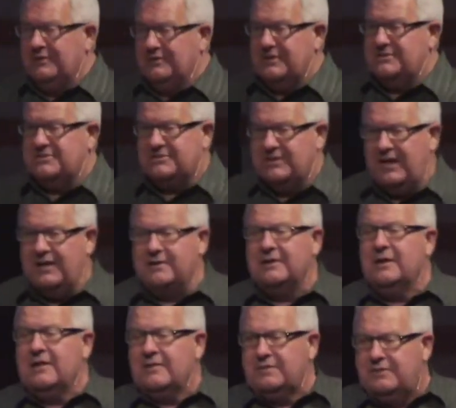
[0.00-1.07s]
that
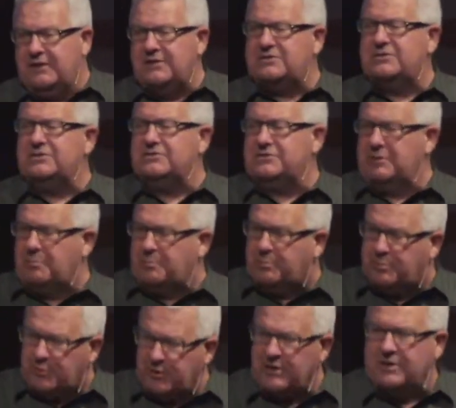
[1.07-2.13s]
said, this is a
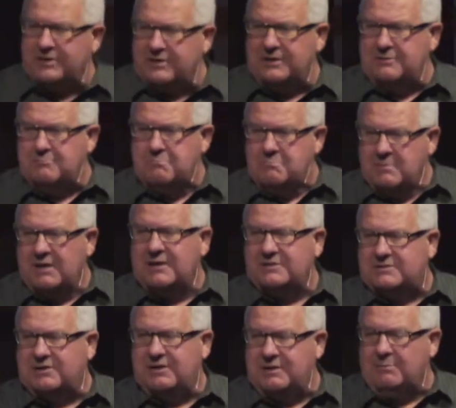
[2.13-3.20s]
brilliant
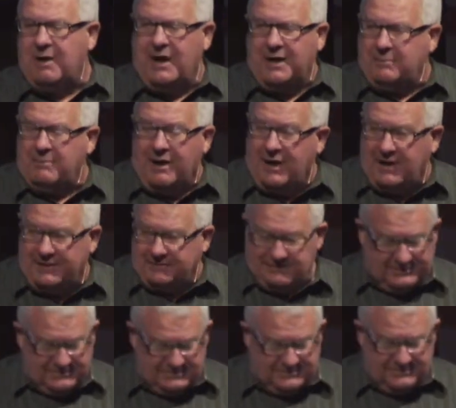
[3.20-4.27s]
military mind behind
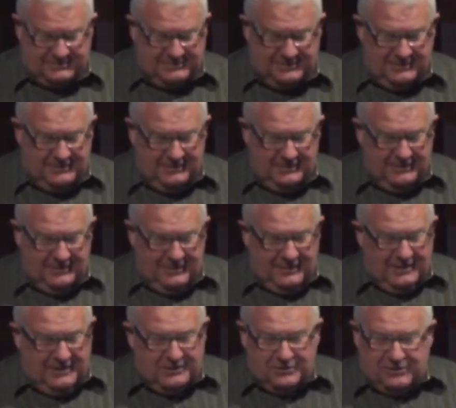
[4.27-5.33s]
this.
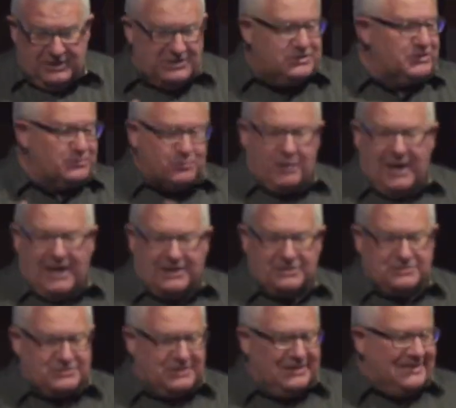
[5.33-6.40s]
This
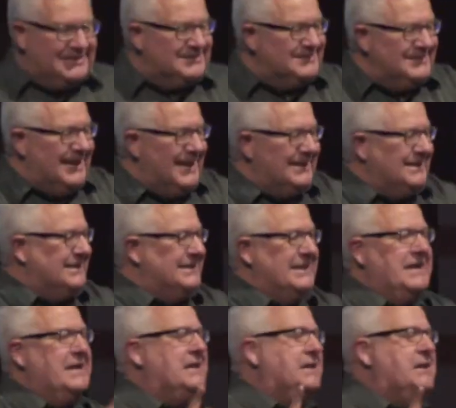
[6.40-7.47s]
strategy is not in
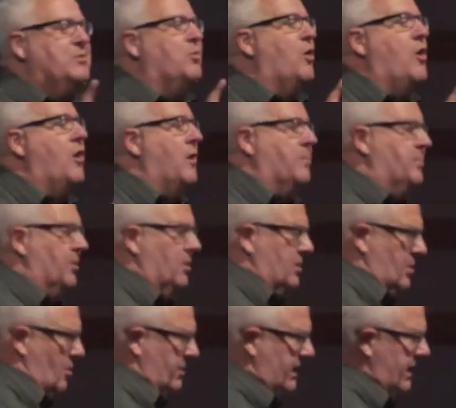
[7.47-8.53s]
any war
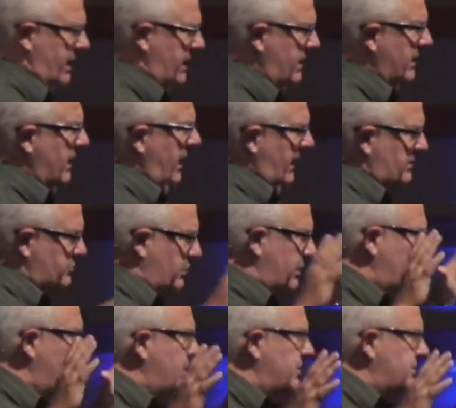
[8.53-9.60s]
book, okay? As we
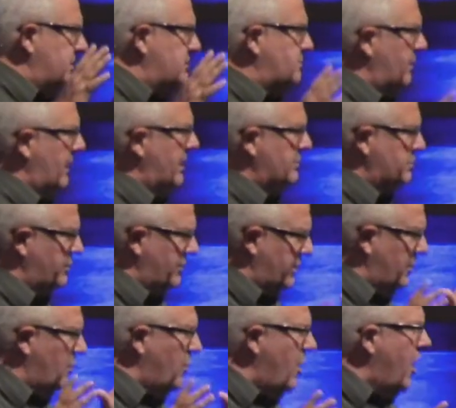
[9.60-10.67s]
go to this place, we're going
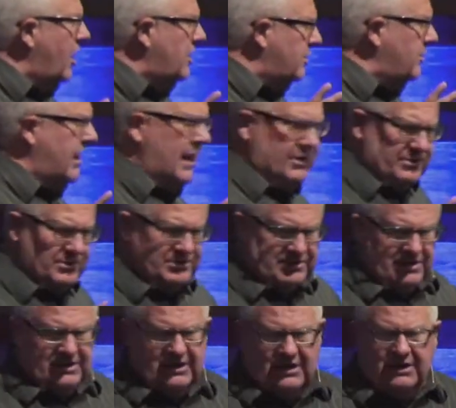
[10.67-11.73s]
to walk around the
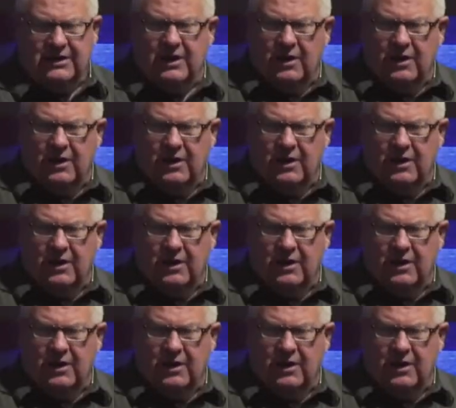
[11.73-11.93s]
city